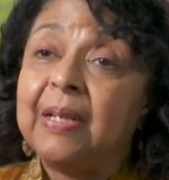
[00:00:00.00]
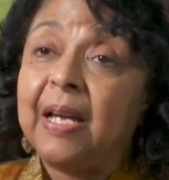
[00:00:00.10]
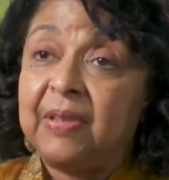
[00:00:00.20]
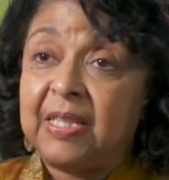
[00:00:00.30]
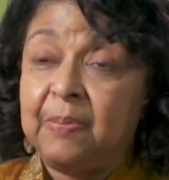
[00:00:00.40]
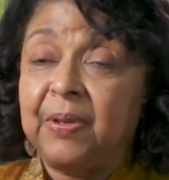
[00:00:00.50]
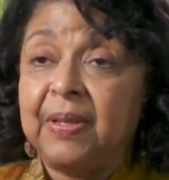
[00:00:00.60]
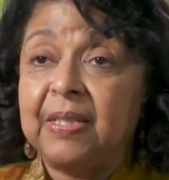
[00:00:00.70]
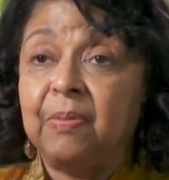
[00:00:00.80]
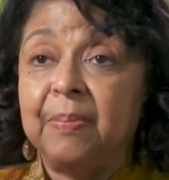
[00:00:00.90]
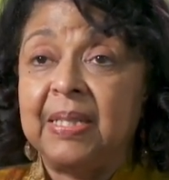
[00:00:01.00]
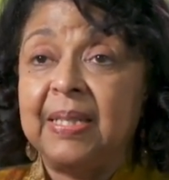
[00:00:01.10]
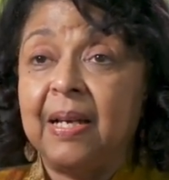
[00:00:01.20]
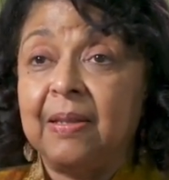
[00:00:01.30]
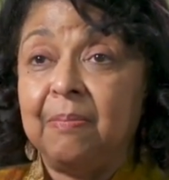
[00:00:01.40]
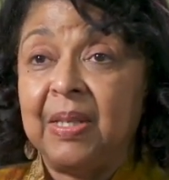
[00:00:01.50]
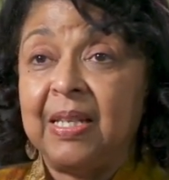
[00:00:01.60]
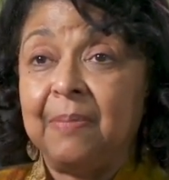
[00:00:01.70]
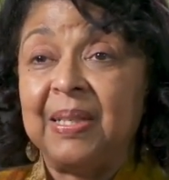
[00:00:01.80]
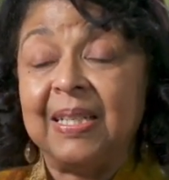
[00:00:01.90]
have experienced women telling
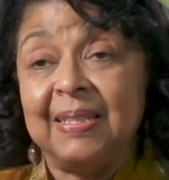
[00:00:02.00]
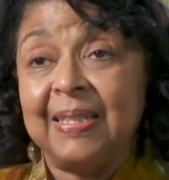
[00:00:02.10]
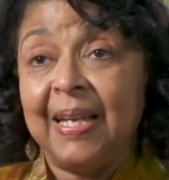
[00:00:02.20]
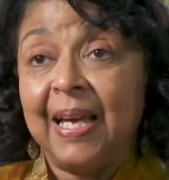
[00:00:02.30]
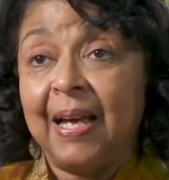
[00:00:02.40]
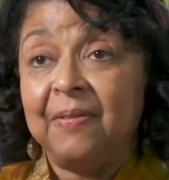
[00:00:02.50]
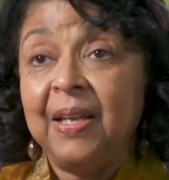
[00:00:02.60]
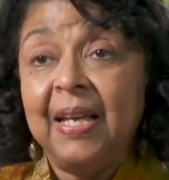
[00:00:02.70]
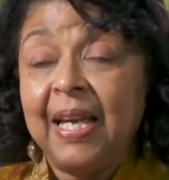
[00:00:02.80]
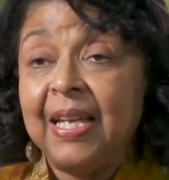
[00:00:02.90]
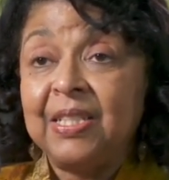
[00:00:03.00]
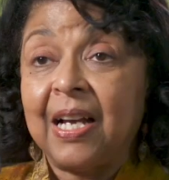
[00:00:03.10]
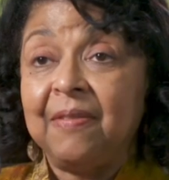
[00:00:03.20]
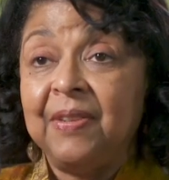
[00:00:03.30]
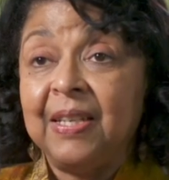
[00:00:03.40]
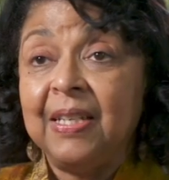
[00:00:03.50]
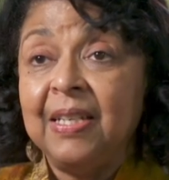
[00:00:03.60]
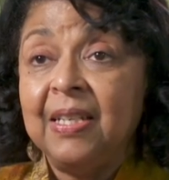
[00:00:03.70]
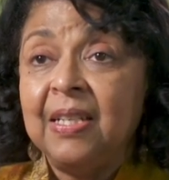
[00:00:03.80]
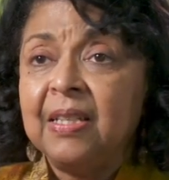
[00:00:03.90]
me that because they have HIV,
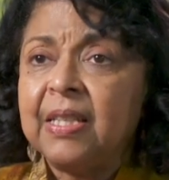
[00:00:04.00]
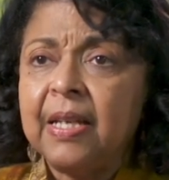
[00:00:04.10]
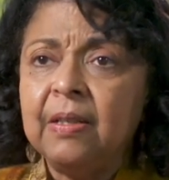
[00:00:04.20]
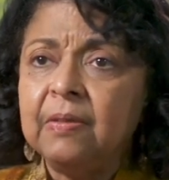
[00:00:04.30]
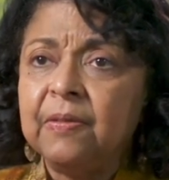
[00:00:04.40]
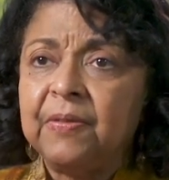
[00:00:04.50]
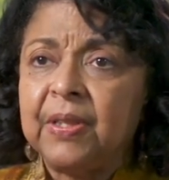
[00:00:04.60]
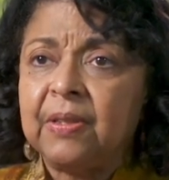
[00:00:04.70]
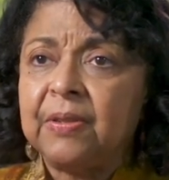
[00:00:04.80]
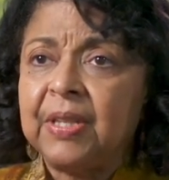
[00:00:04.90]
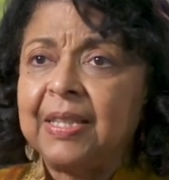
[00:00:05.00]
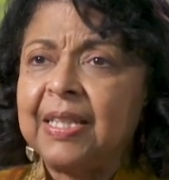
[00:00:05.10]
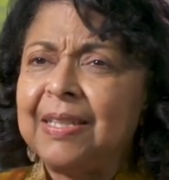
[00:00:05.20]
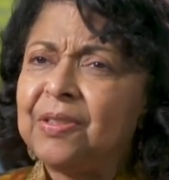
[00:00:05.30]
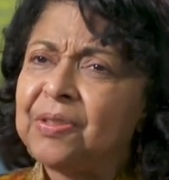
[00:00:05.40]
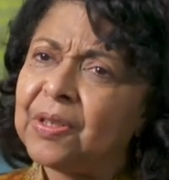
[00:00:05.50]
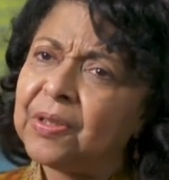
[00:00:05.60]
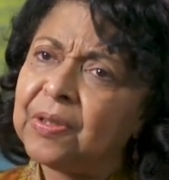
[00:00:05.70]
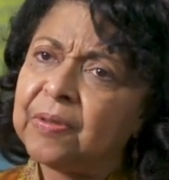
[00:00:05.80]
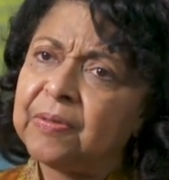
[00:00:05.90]
they don't feel that they
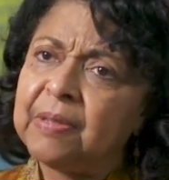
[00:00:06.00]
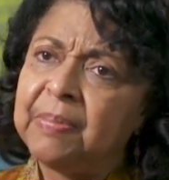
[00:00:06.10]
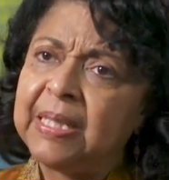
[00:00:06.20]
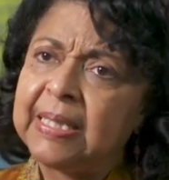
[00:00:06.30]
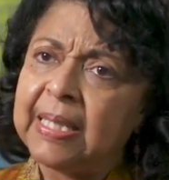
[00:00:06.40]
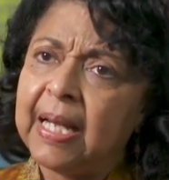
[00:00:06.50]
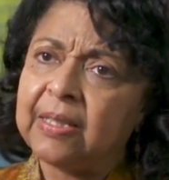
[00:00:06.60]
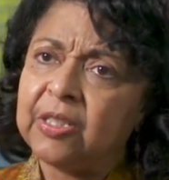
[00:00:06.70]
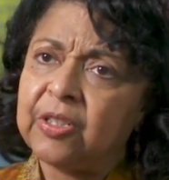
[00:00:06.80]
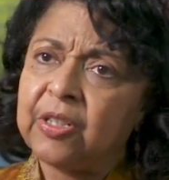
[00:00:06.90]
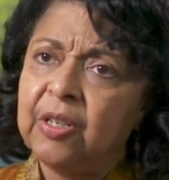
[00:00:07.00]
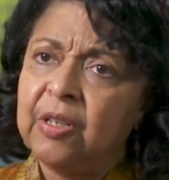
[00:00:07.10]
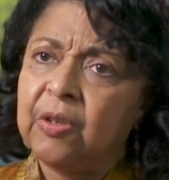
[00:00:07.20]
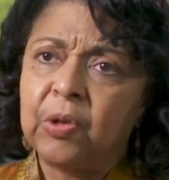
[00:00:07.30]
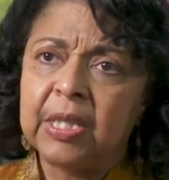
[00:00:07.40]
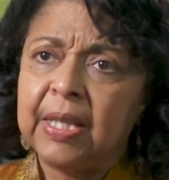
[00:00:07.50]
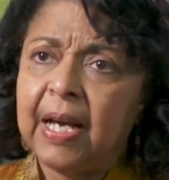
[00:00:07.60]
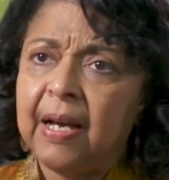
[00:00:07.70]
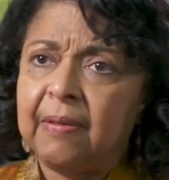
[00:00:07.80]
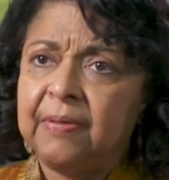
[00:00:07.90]
deserve to be touched or
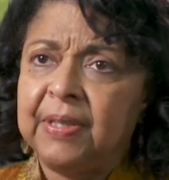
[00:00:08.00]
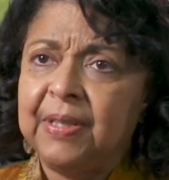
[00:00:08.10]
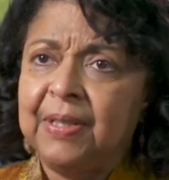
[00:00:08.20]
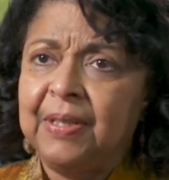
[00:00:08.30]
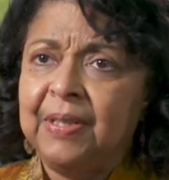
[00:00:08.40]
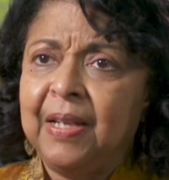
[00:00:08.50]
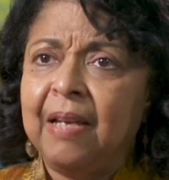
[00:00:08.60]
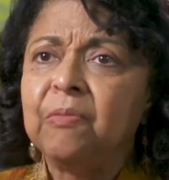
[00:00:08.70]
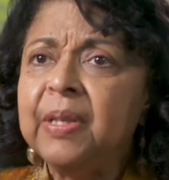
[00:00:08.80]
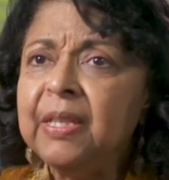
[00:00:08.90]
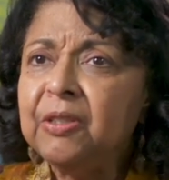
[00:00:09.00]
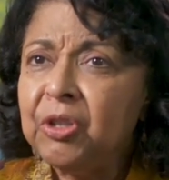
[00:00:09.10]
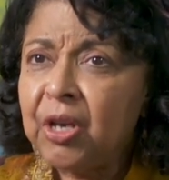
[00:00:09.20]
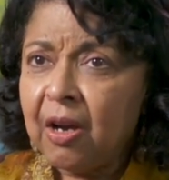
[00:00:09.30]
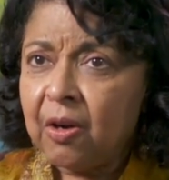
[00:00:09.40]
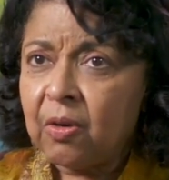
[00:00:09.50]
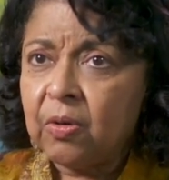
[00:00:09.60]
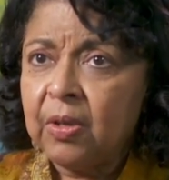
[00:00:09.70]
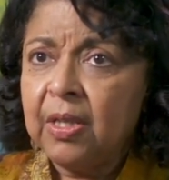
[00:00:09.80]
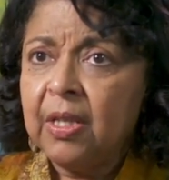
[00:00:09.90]
loved. And we
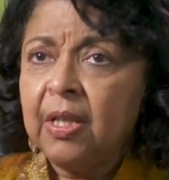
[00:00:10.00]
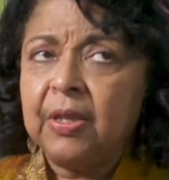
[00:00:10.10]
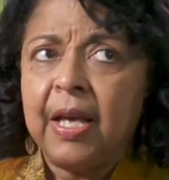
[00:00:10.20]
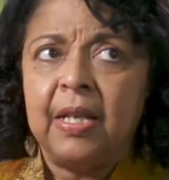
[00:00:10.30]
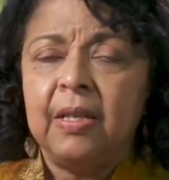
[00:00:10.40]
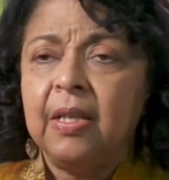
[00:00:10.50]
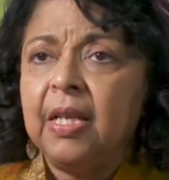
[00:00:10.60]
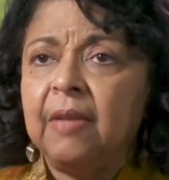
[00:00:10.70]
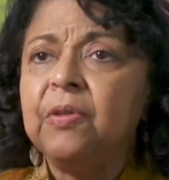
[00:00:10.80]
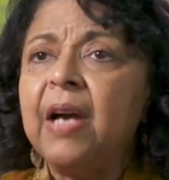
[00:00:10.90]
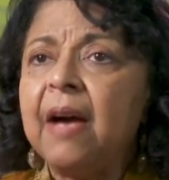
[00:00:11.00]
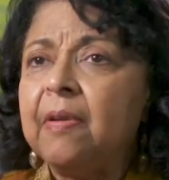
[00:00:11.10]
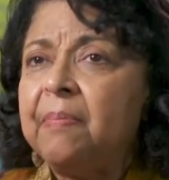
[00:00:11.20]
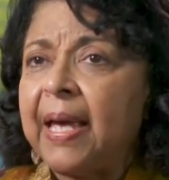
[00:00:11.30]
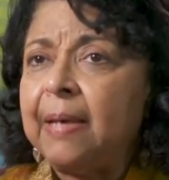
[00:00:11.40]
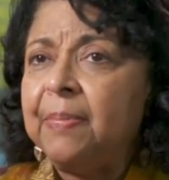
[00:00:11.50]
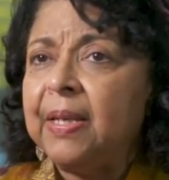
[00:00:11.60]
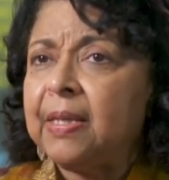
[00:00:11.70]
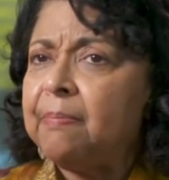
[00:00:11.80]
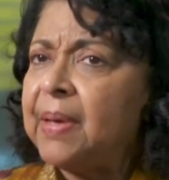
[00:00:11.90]
know that if you have a
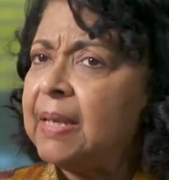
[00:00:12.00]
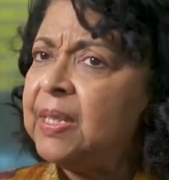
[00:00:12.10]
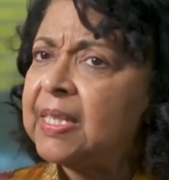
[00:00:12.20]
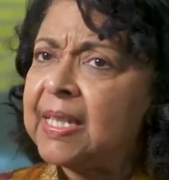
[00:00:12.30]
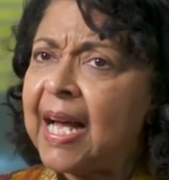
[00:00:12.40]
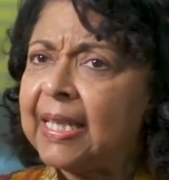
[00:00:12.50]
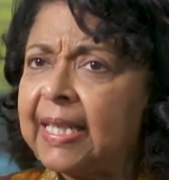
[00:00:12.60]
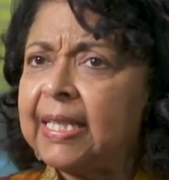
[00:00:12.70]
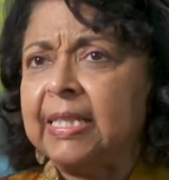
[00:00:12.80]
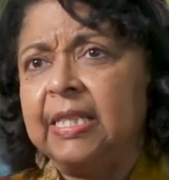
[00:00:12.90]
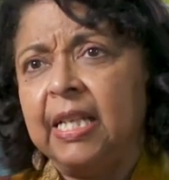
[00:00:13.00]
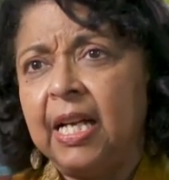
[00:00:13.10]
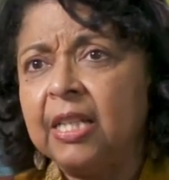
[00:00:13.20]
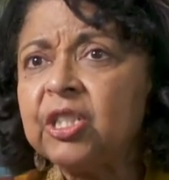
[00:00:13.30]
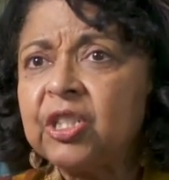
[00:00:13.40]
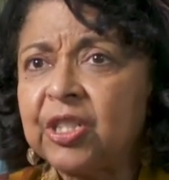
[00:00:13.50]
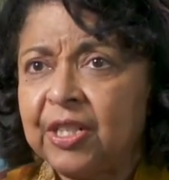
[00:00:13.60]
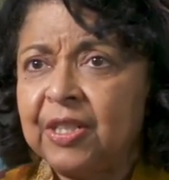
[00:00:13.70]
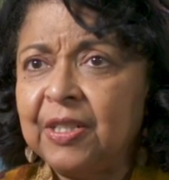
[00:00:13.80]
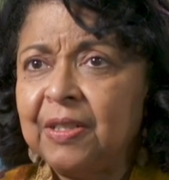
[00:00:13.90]
baby and the baby is not getting touched,